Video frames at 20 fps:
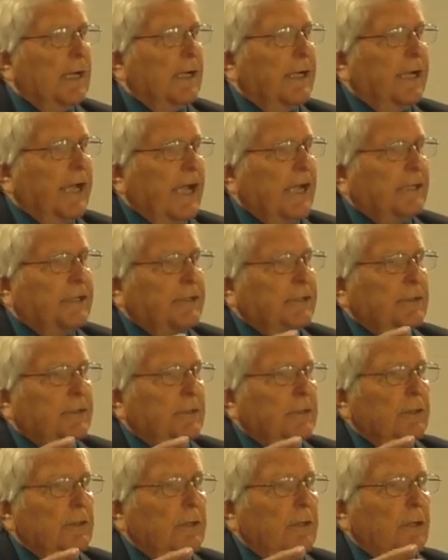against
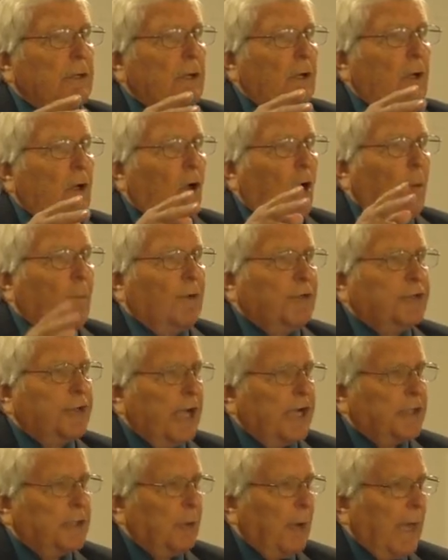
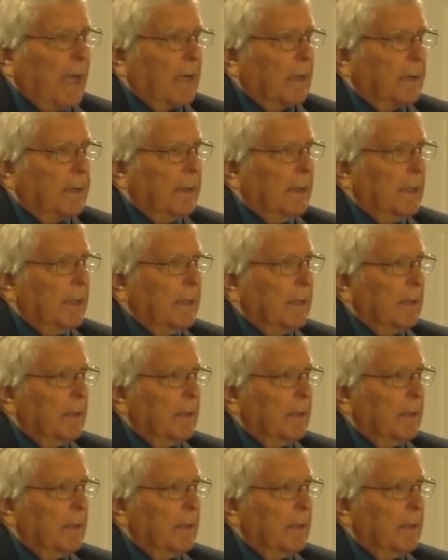homosexuality.